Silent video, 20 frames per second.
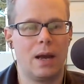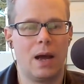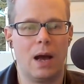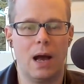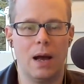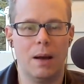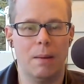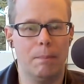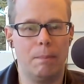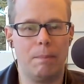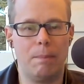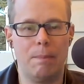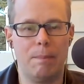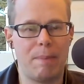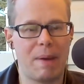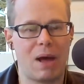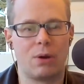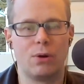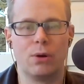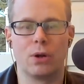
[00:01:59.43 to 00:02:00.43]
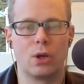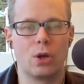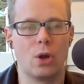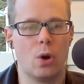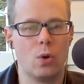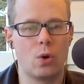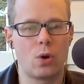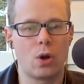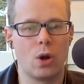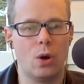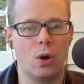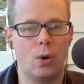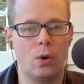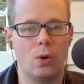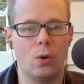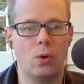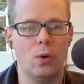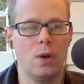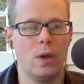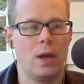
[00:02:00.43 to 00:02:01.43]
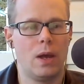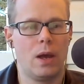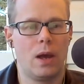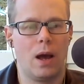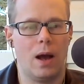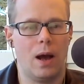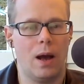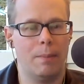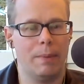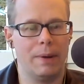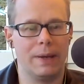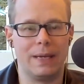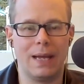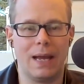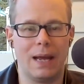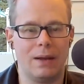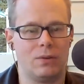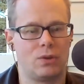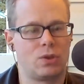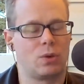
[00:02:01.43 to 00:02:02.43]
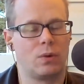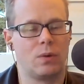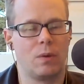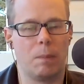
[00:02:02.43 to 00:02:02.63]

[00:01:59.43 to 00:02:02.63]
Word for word: um, powdered cocoa. Um, again, sort of